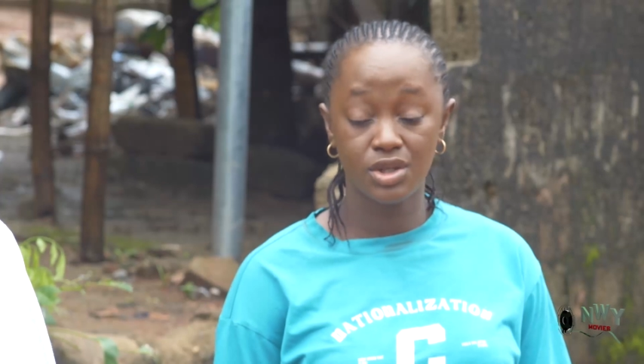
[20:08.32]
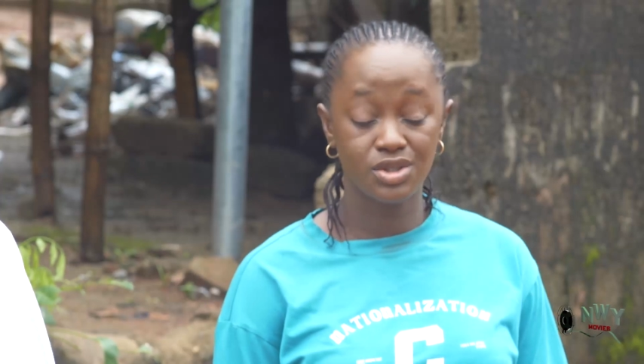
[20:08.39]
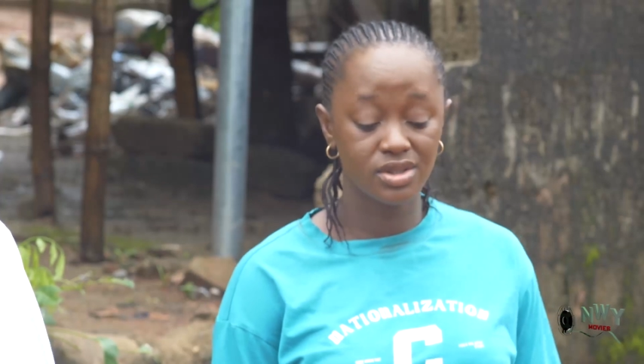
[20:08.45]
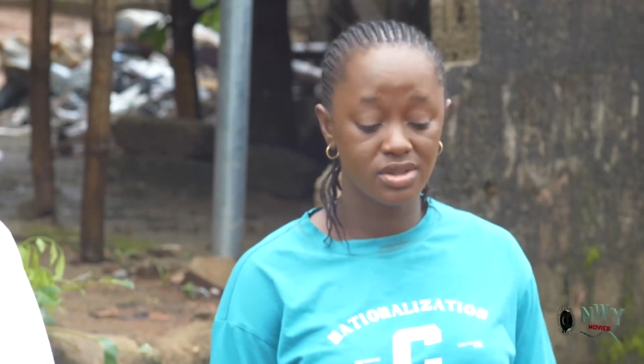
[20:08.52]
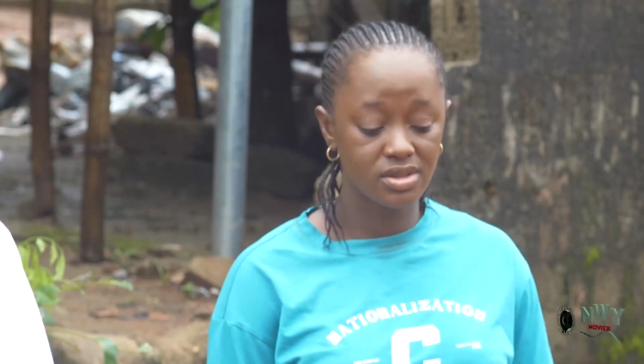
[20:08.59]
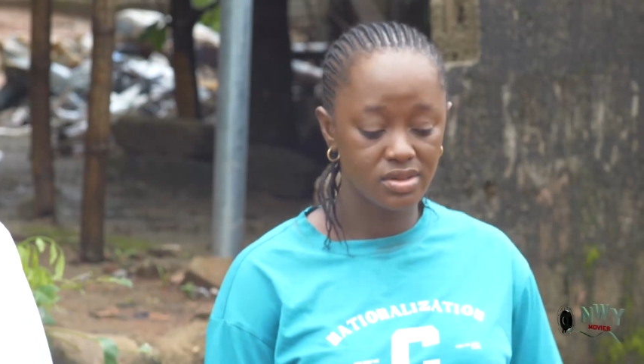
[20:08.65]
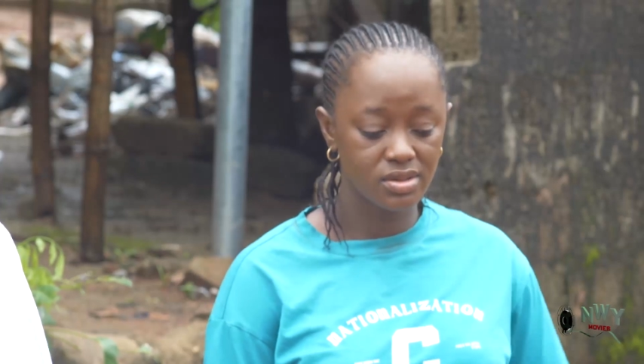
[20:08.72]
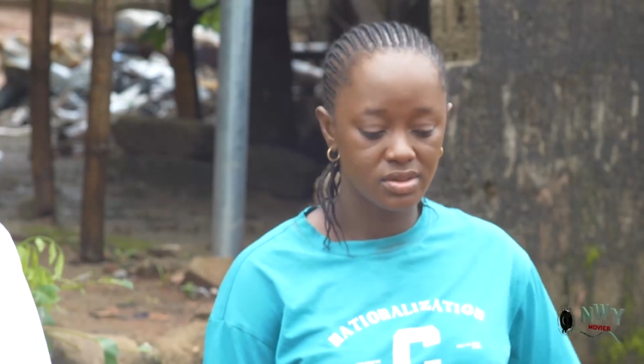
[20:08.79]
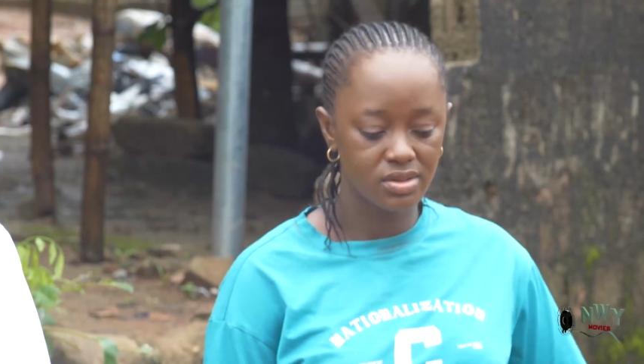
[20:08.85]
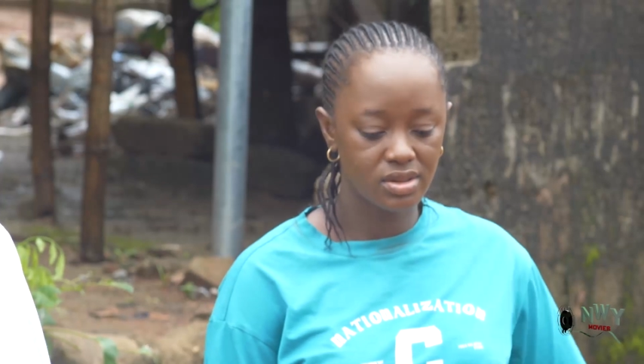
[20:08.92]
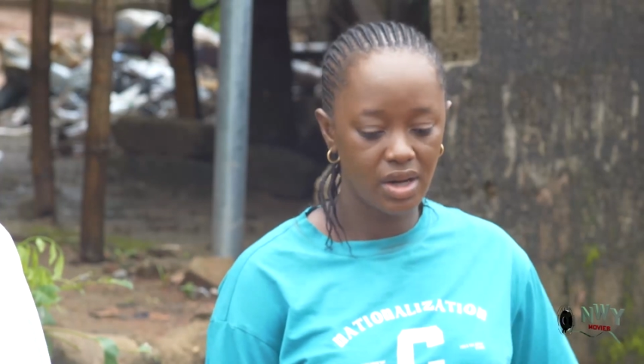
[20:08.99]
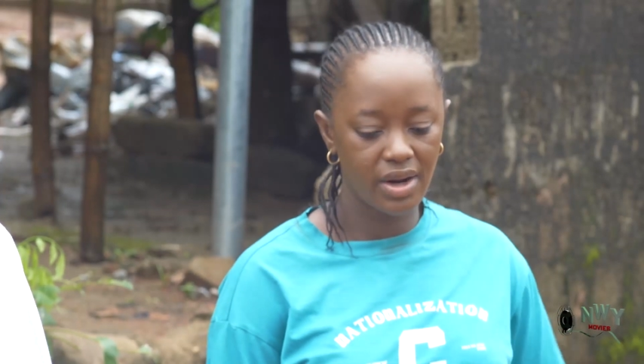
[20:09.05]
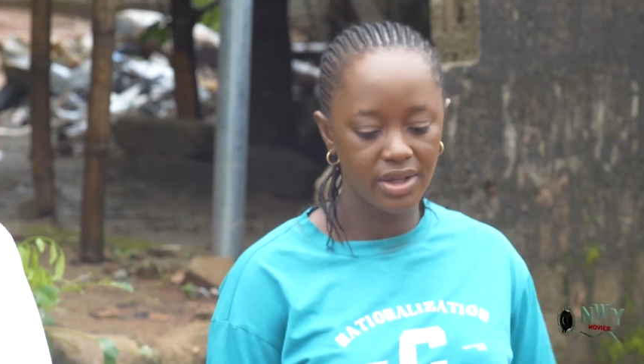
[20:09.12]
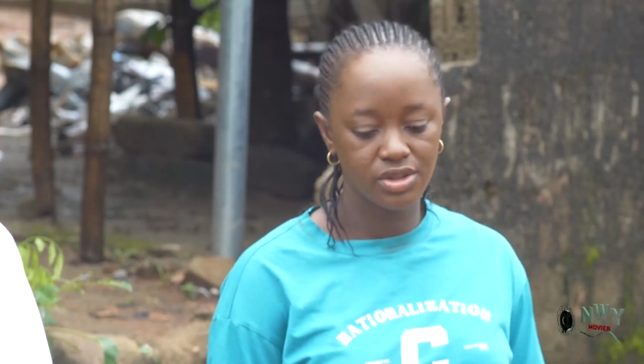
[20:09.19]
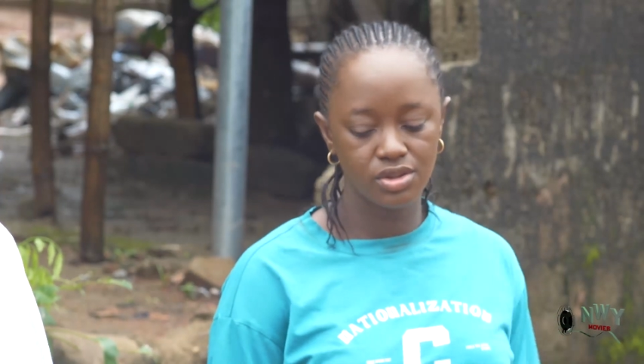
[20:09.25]
I'll just
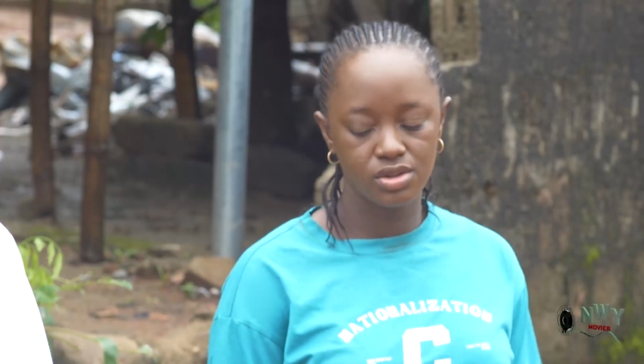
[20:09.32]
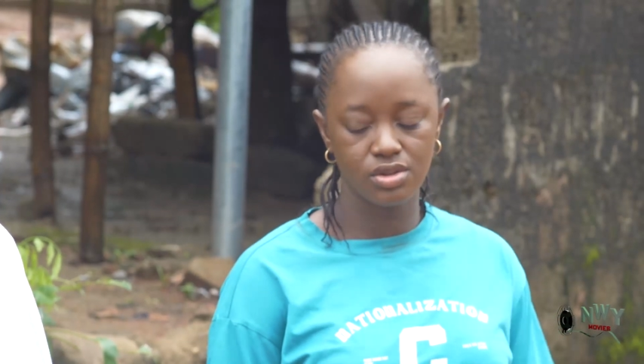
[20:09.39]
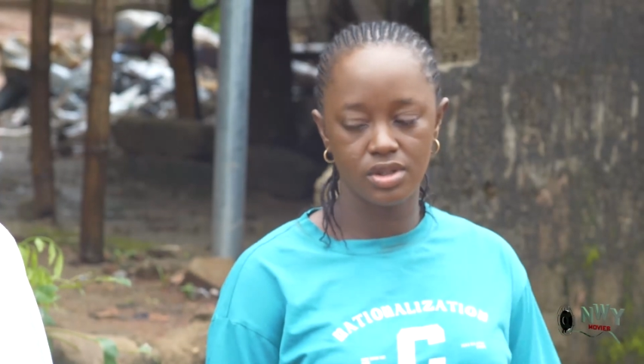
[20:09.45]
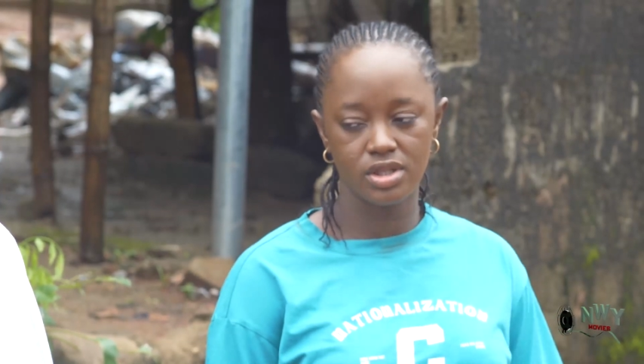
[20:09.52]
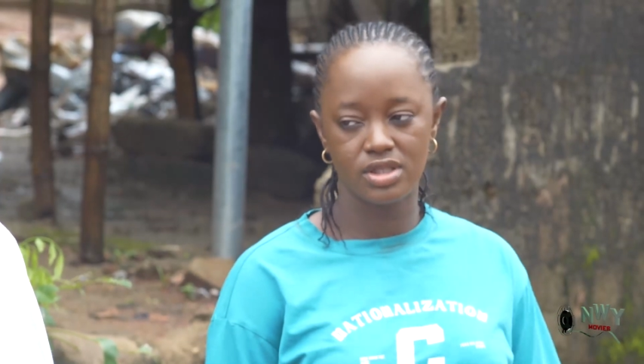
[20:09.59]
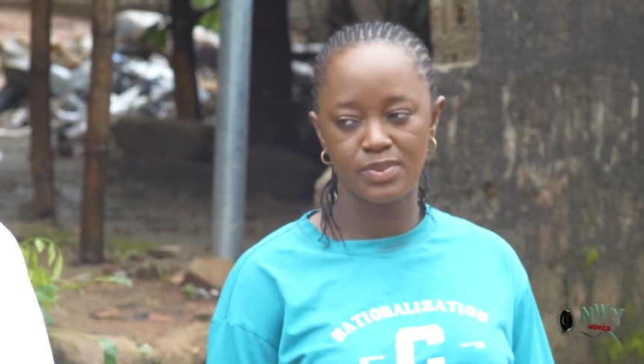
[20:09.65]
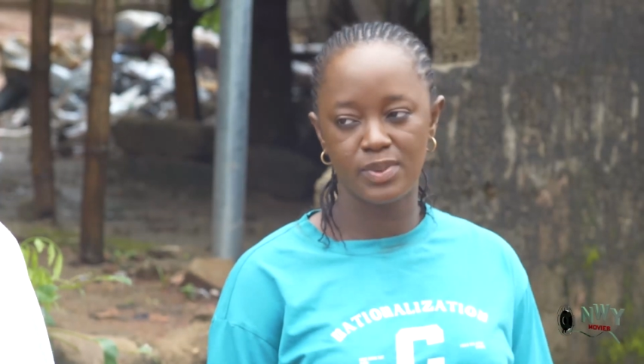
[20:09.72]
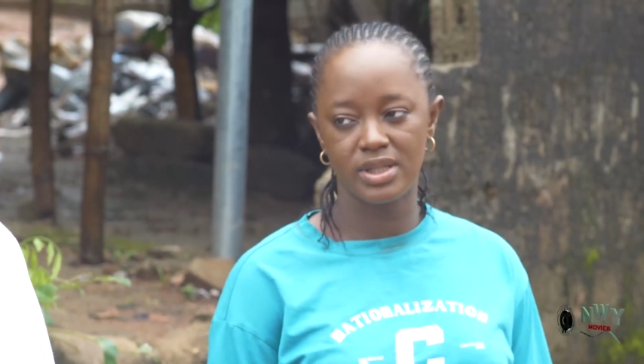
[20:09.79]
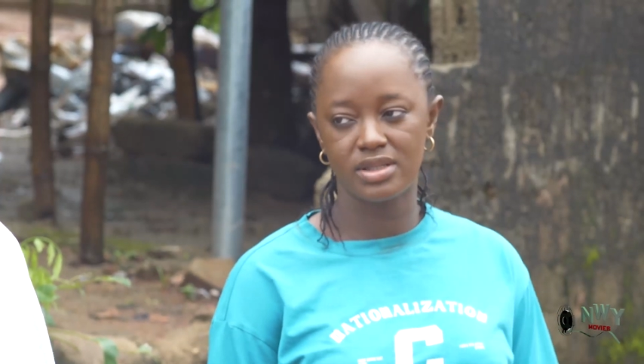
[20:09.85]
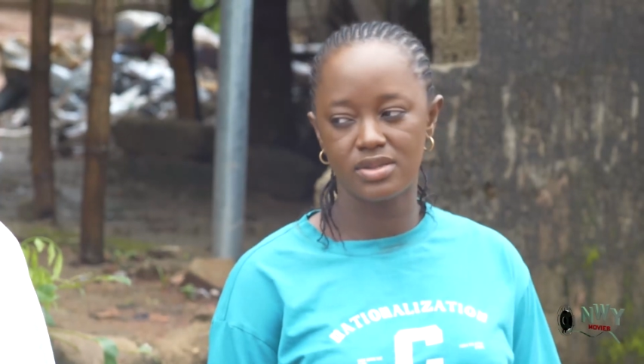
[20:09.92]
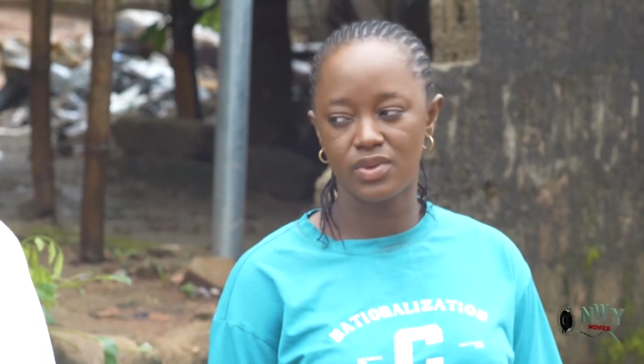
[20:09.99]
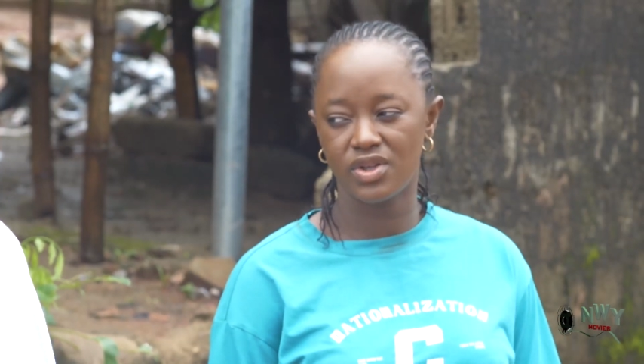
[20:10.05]
direct you to his place.